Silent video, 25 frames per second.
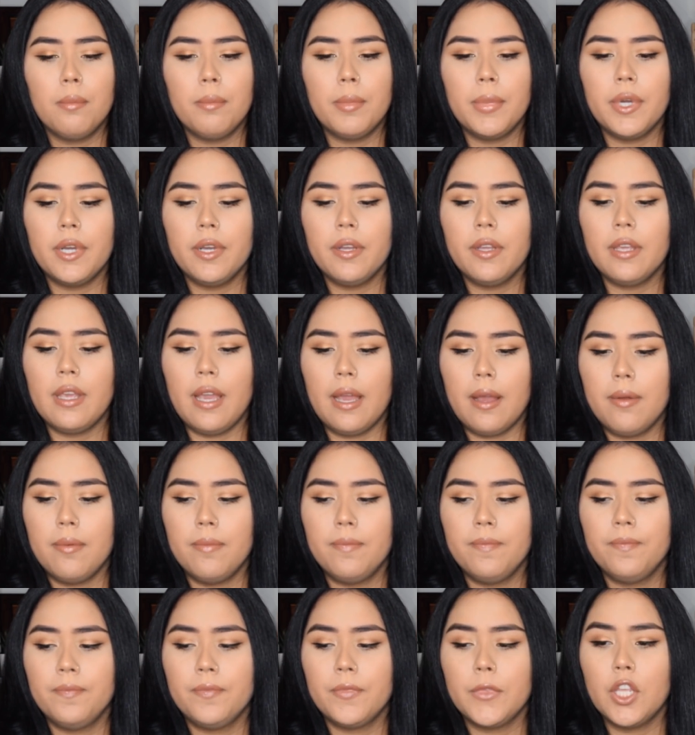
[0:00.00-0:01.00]
But yeah.
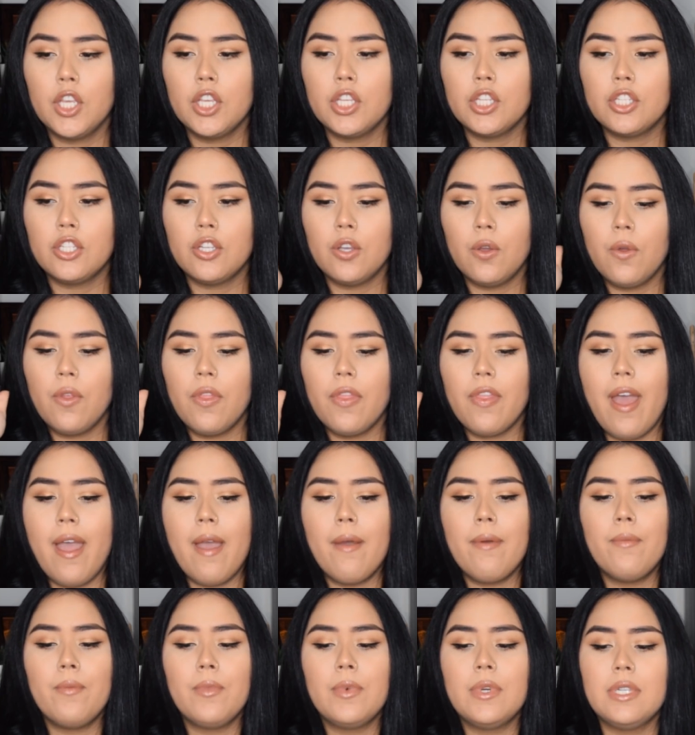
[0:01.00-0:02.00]
So
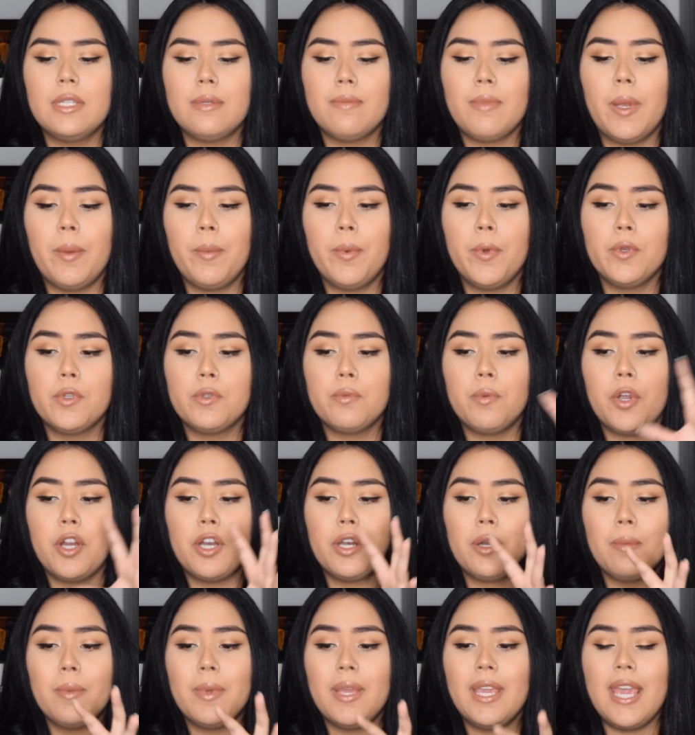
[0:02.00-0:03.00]
that was my
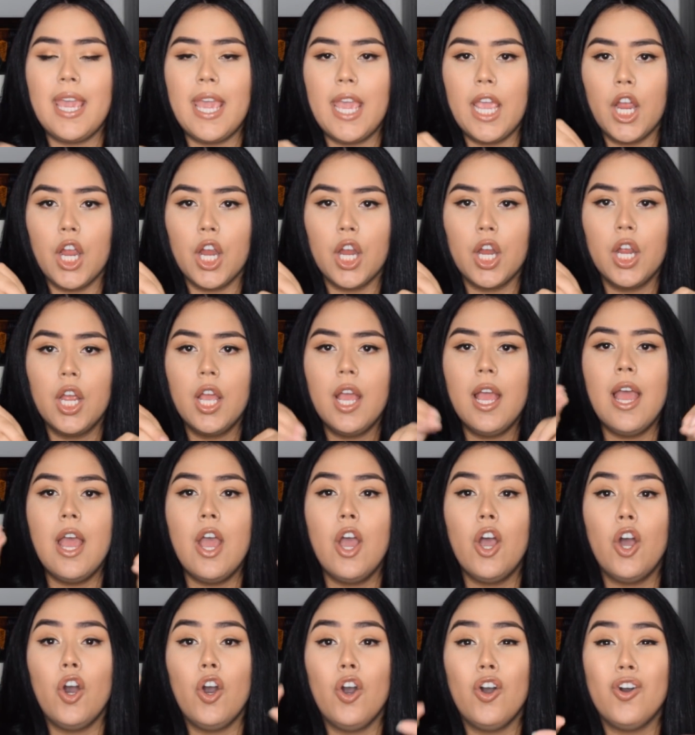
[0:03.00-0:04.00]
postpartum care.
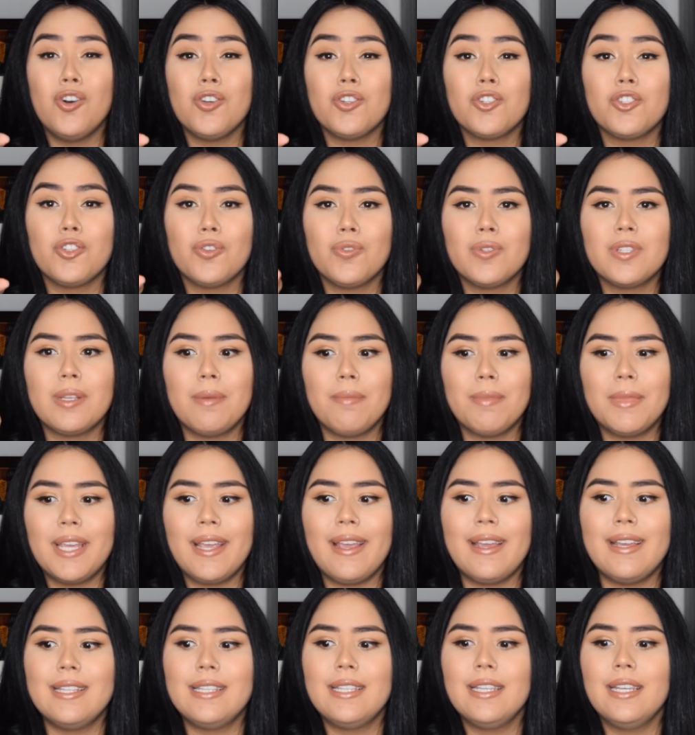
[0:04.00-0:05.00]
Also,
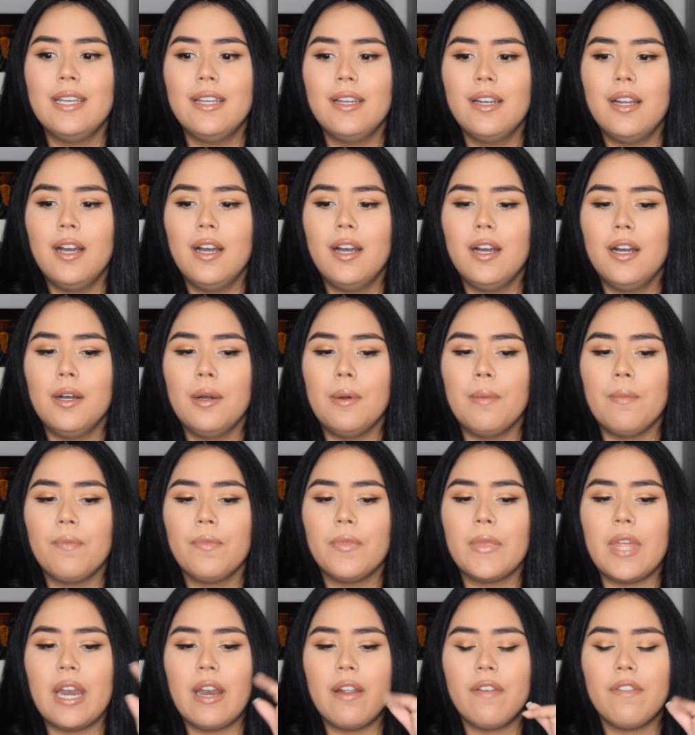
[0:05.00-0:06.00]
something I did
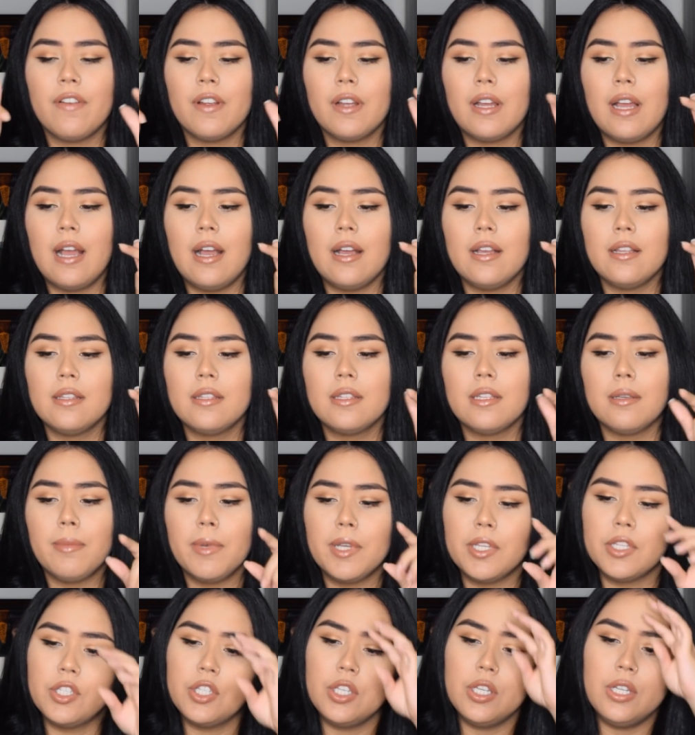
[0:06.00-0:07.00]
that I forgot to
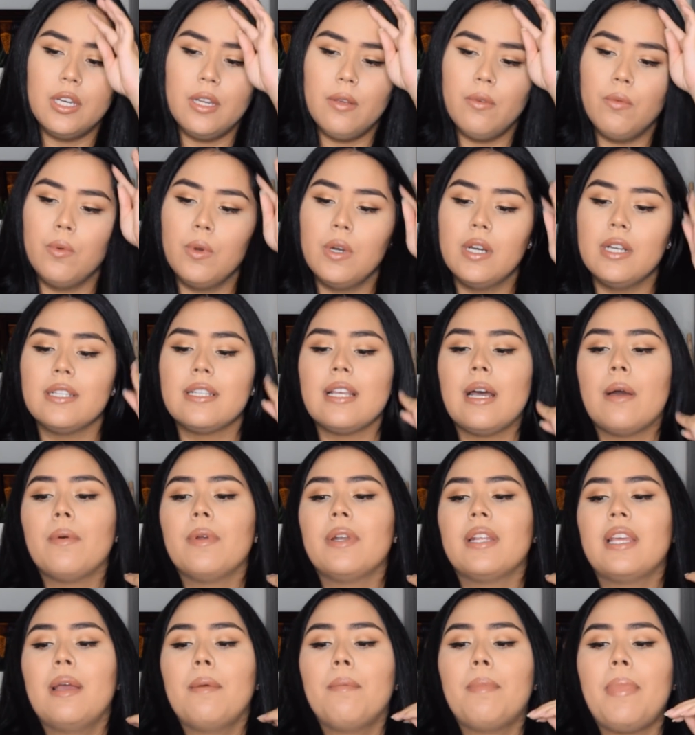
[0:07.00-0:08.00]
mention was I
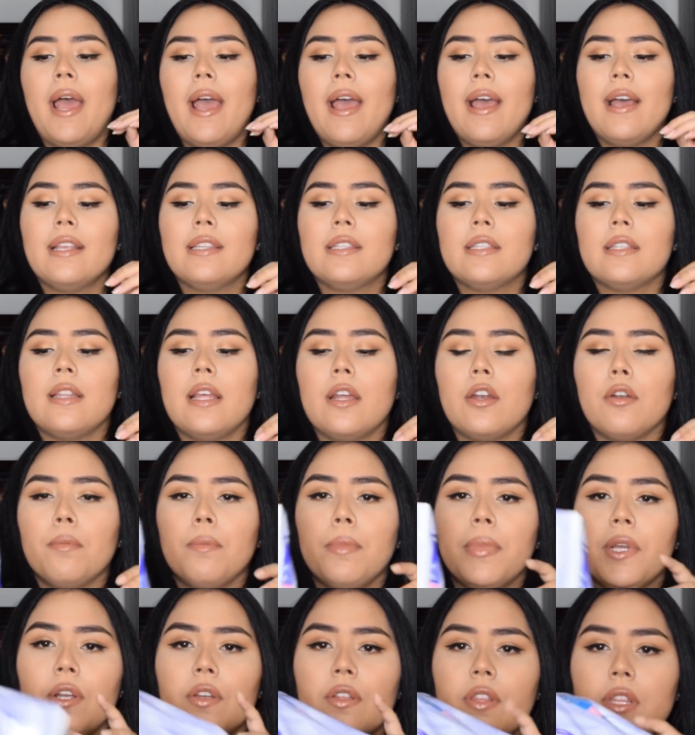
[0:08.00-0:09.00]
would get pads that are
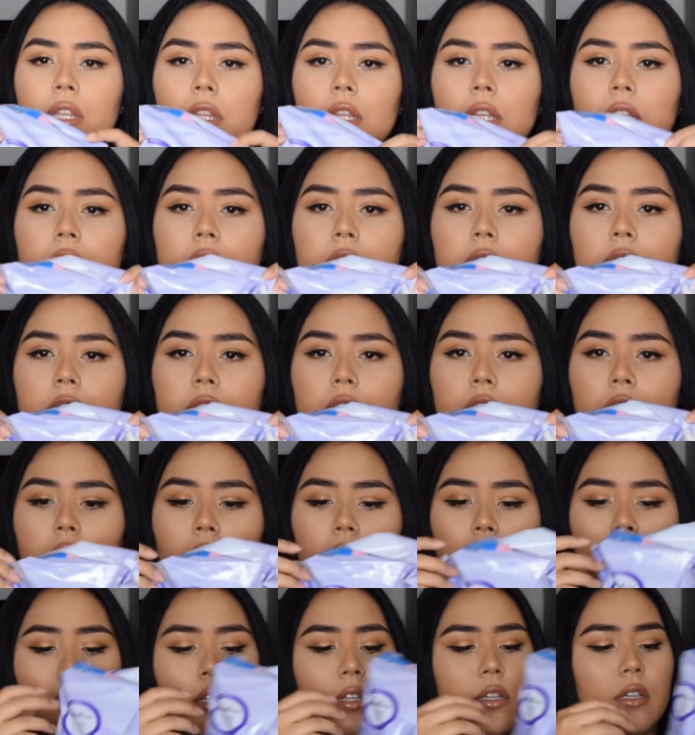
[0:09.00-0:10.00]
bigger than this. These are
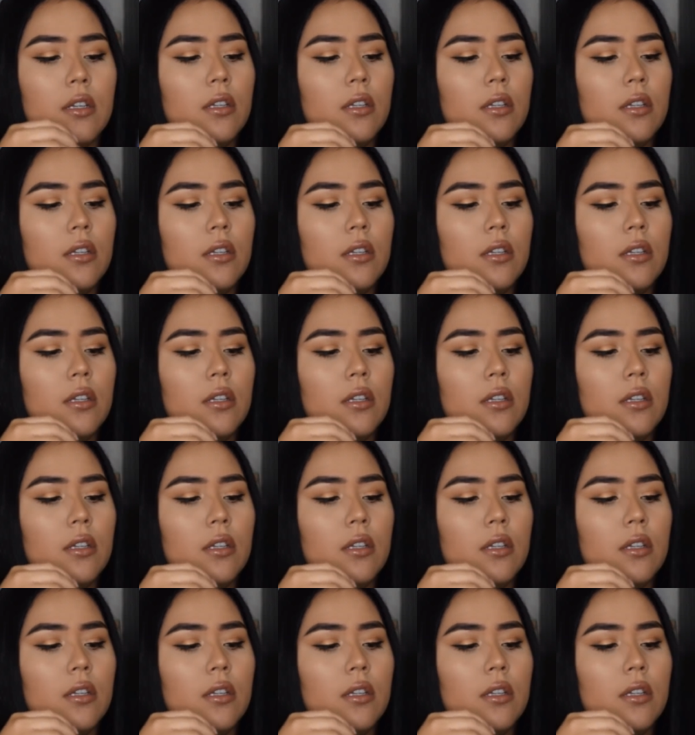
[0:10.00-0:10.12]
like